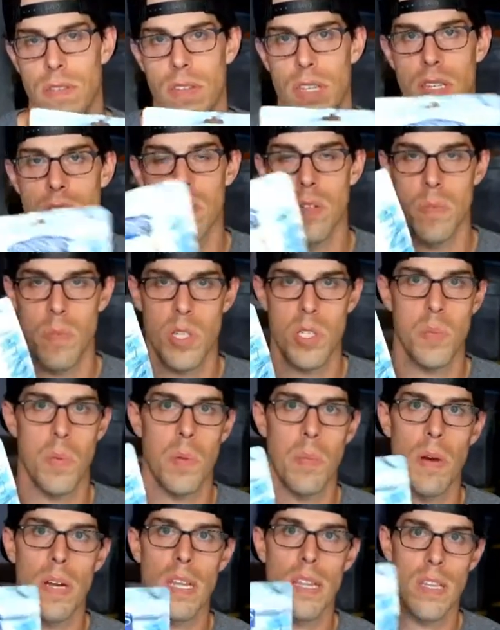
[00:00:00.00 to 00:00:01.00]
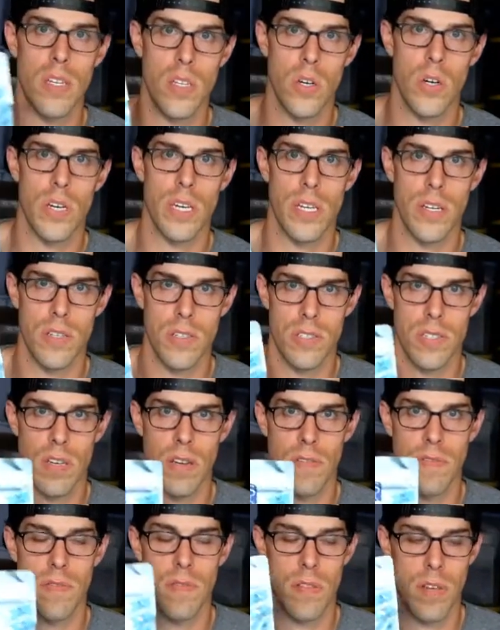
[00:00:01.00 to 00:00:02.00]
These are much more money than cooking
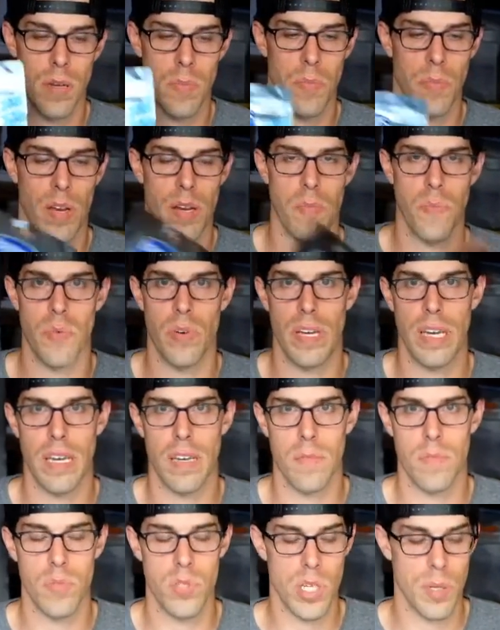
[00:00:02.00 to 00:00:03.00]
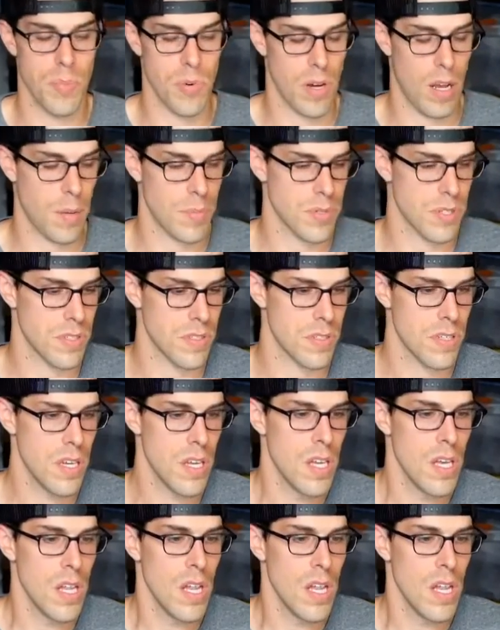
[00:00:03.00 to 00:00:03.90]
yourself and bringing cheaper options.